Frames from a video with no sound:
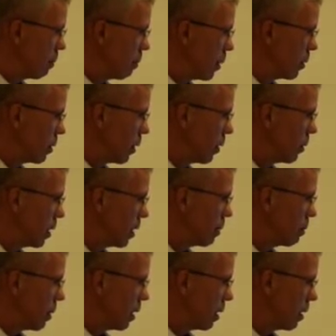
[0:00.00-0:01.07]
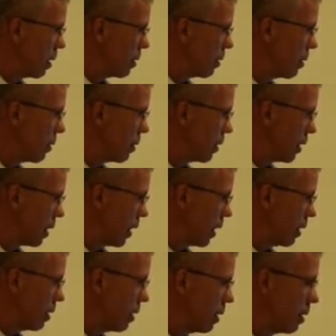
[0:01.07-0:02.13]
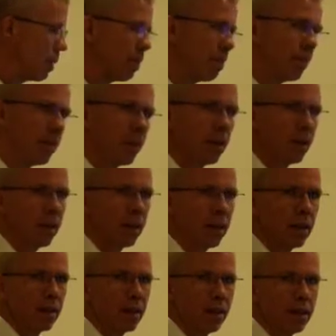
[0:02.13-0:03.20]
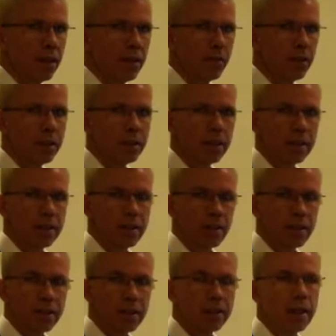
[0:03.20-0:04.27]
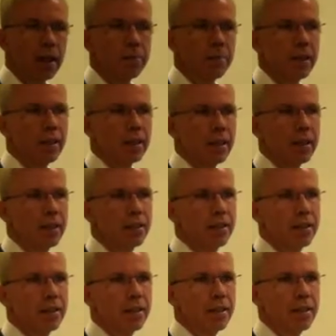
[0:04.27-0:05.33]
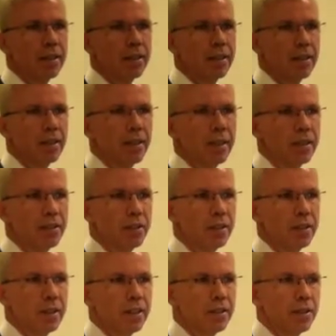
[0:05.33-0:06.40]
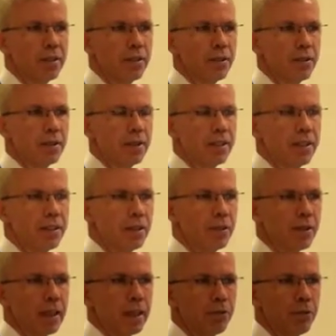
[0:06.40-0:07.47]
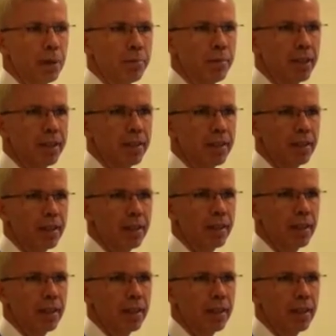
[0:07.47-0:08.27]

plutonium-238, which is not the same thing as you need to do nuclear weapons.